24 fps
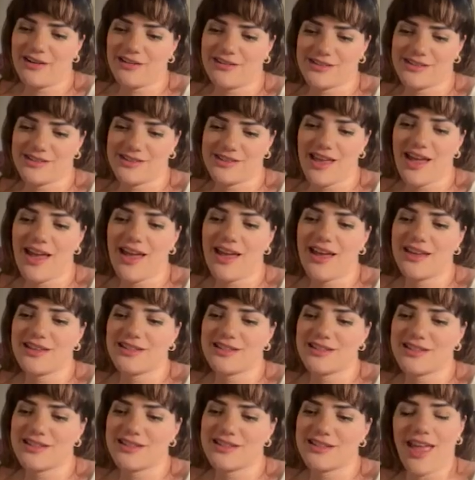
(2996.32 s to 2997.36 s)
on set,
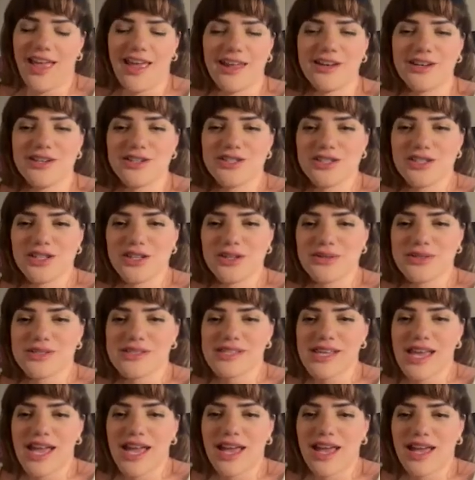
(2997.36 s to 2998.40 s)
the energy on
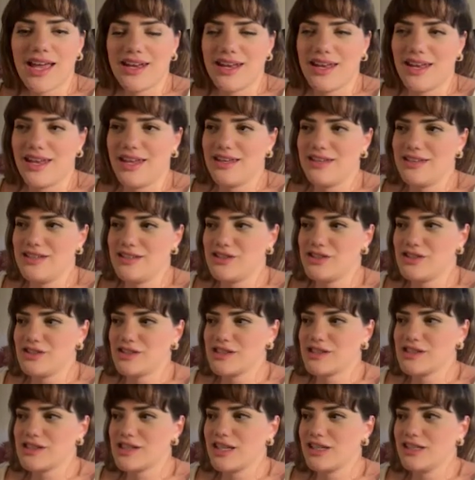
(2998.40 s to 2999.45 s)
set, and it's
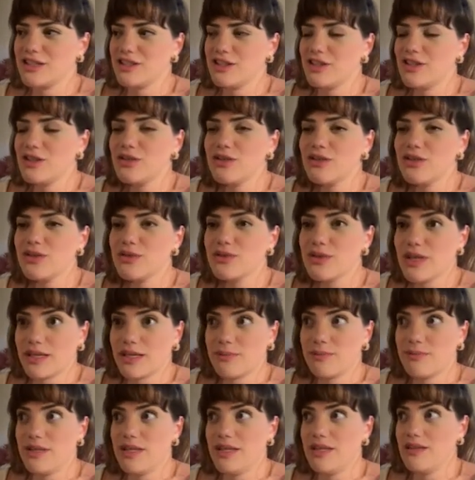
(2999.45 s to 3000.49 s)
just like you, like
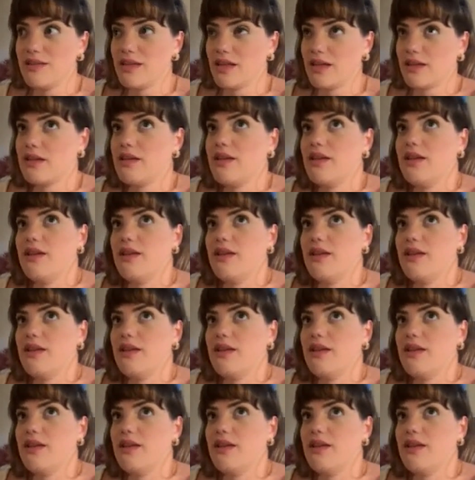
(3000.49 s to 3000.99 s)
me, like